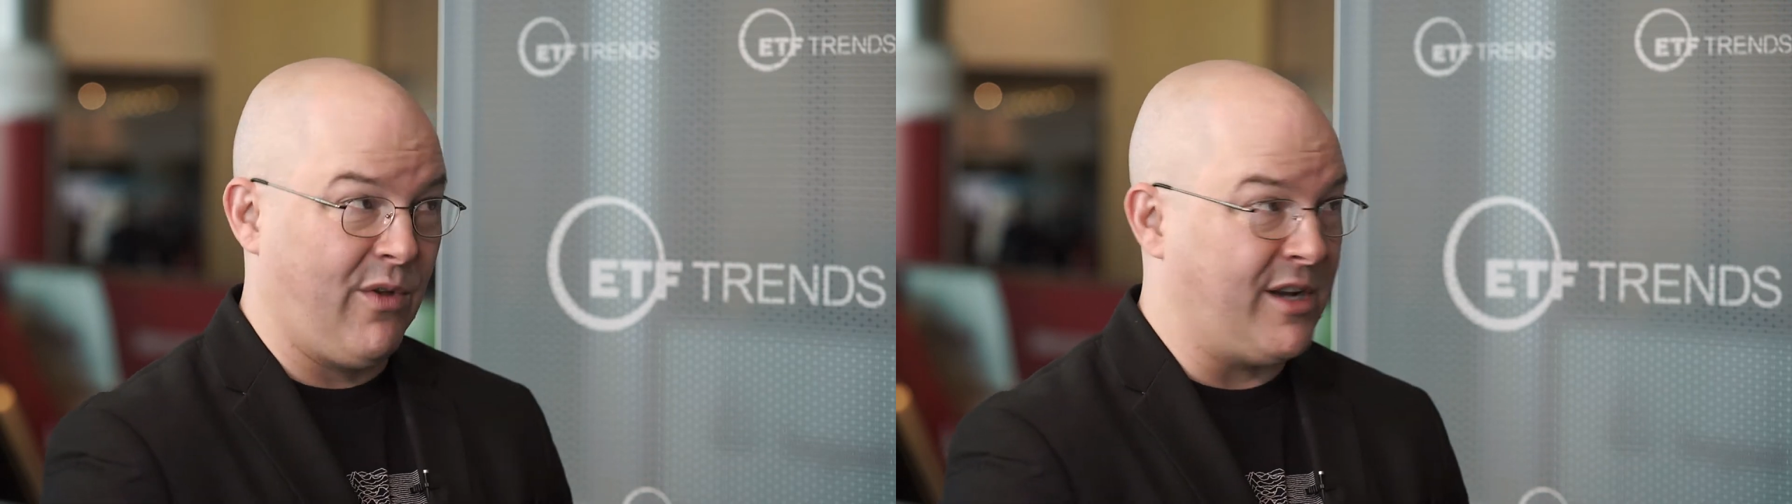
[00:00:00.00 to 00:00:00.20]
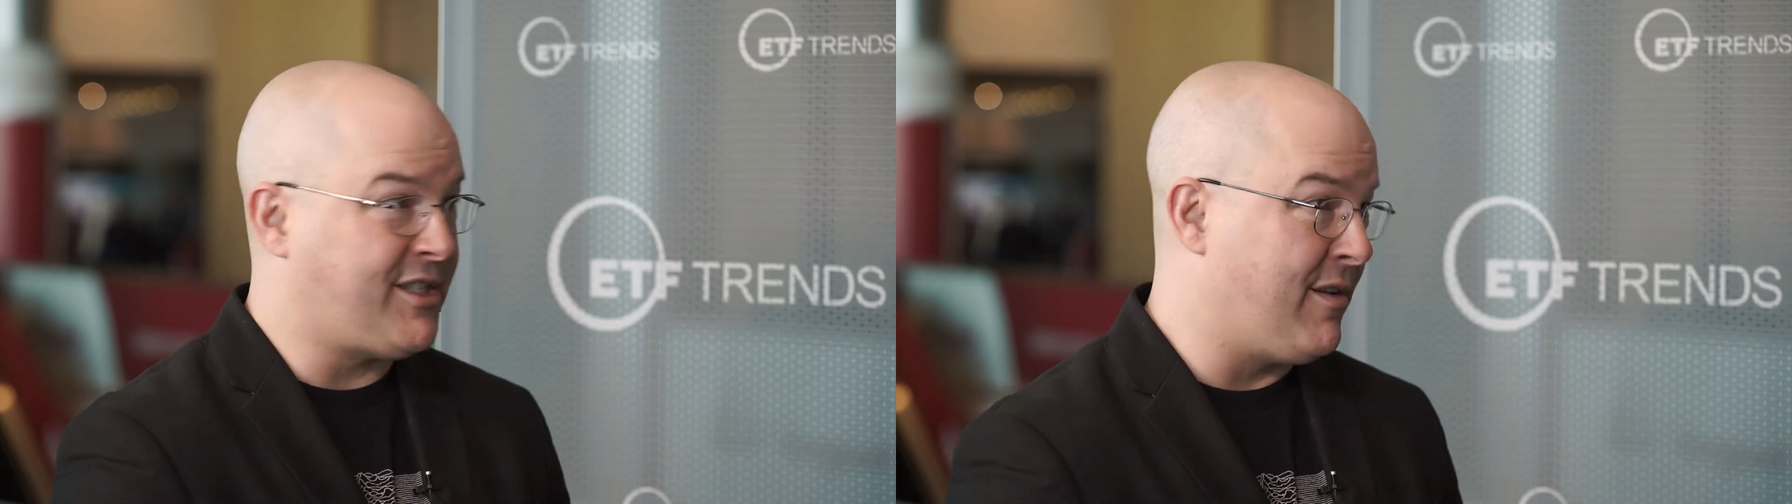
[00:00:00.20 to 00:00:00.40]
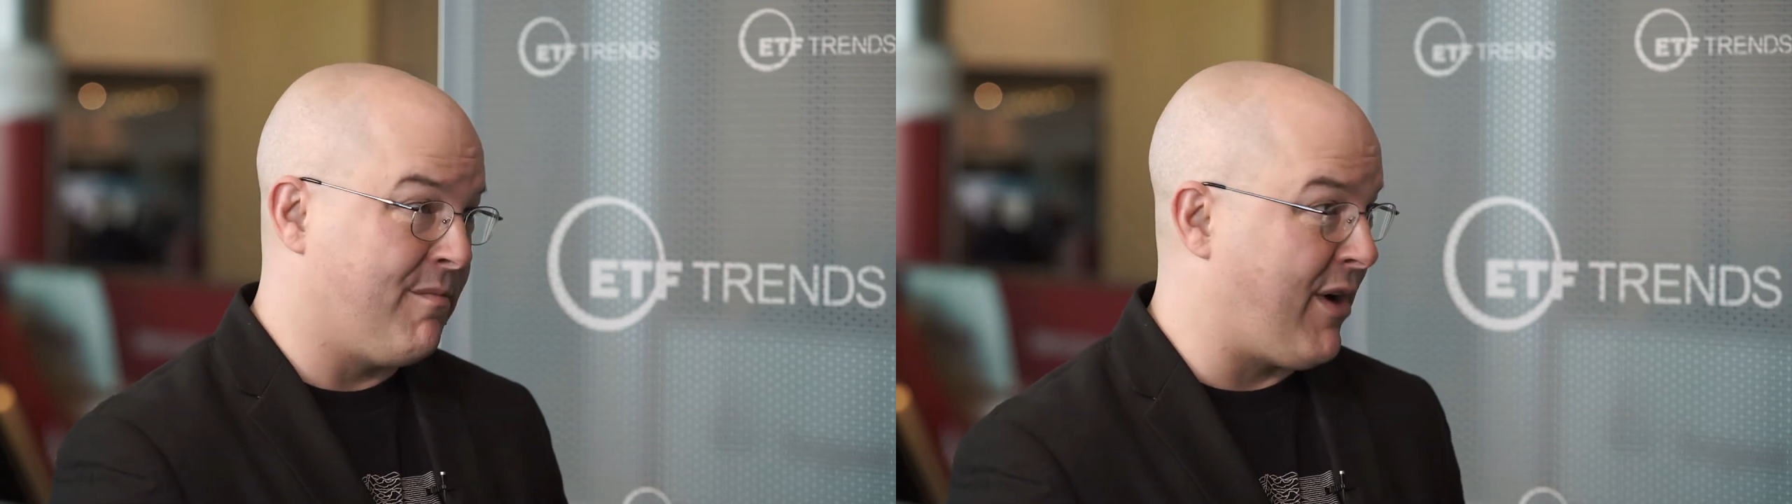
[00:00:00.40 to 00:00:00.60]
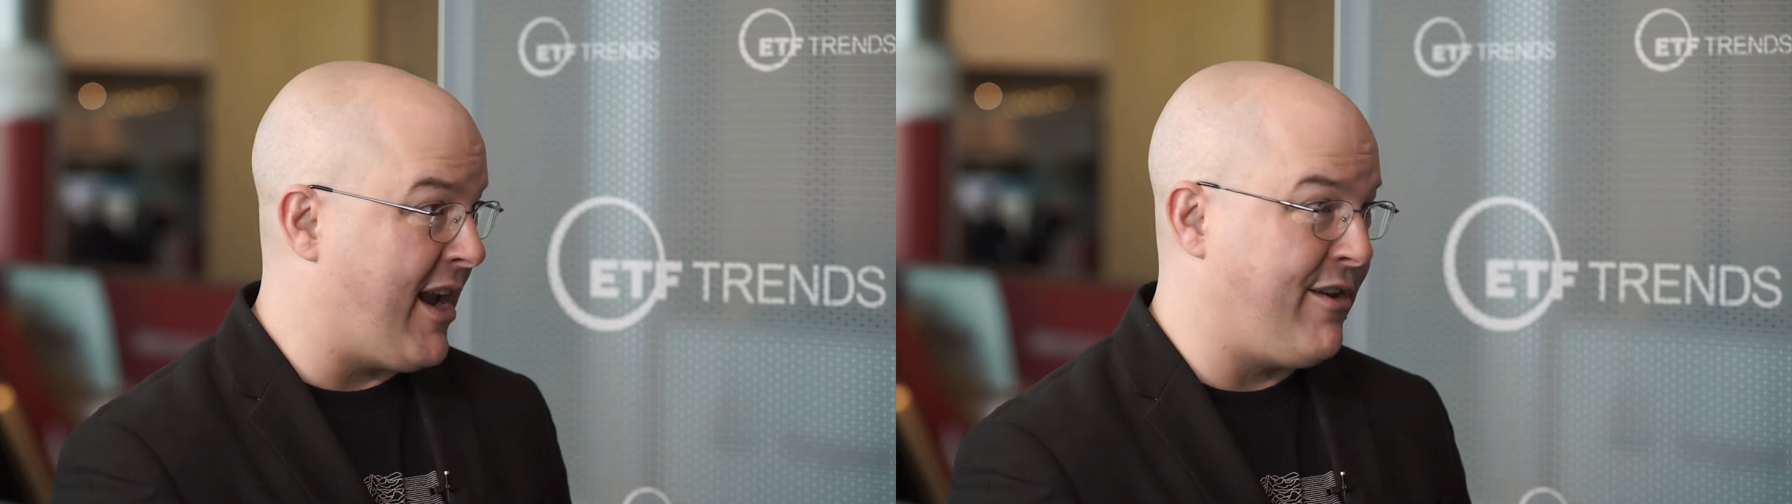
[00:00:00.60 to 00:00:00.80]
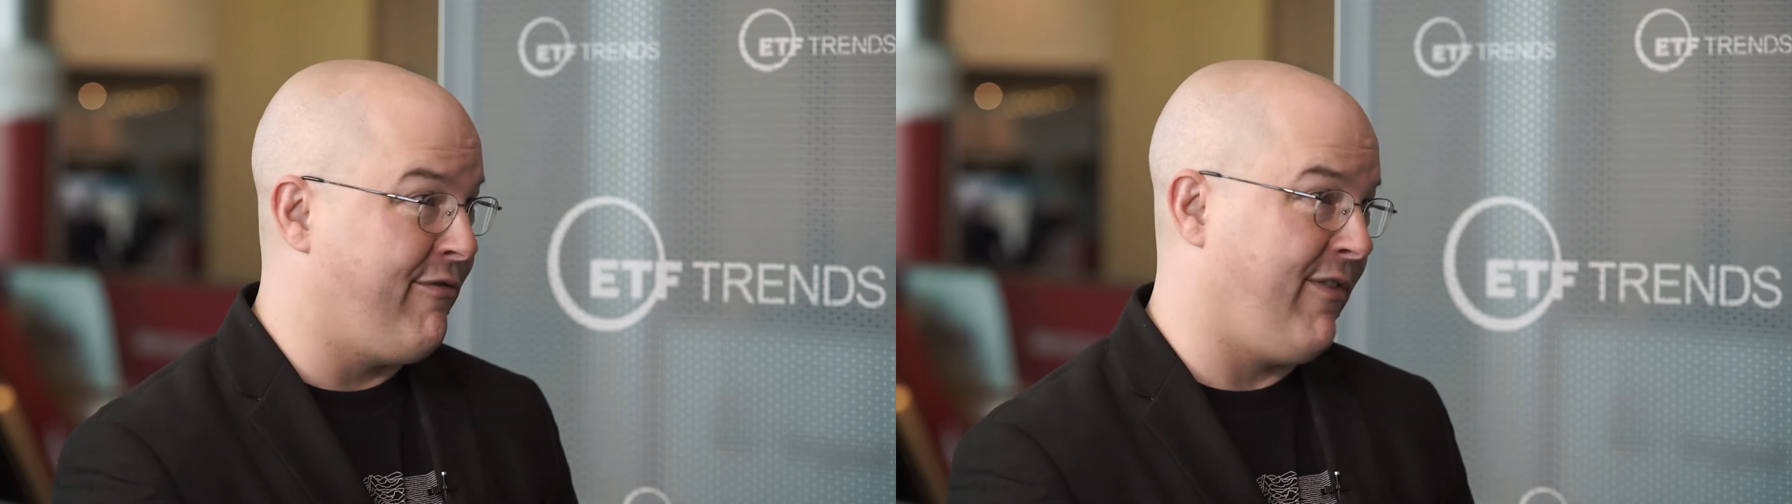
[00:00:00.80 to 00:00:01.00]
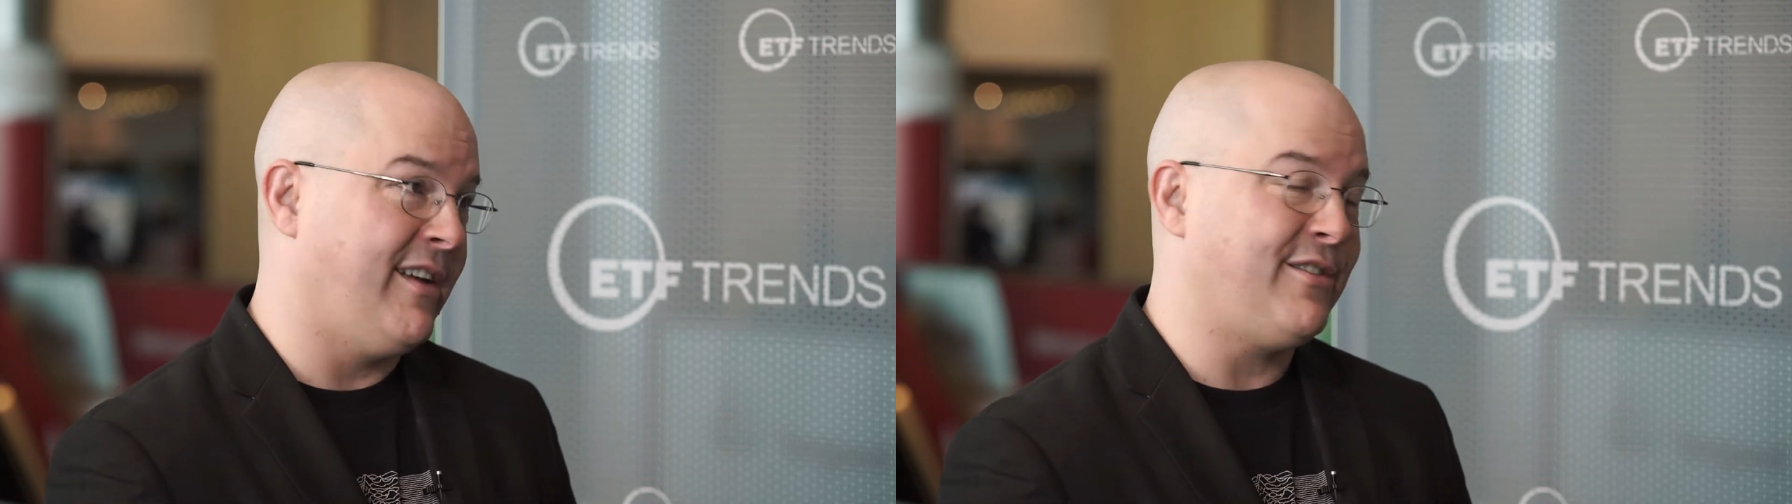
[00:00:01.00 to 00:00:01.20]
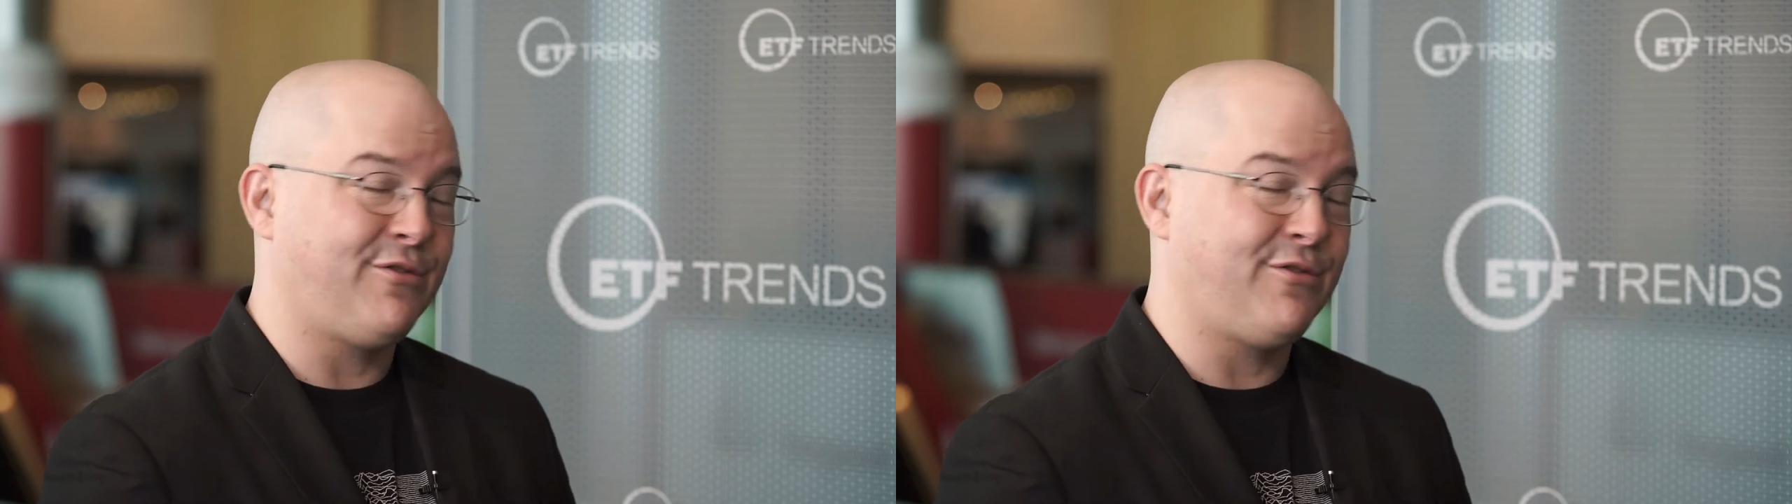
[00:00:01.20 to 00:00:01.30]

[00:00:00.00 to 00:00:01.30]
launching brand new funds,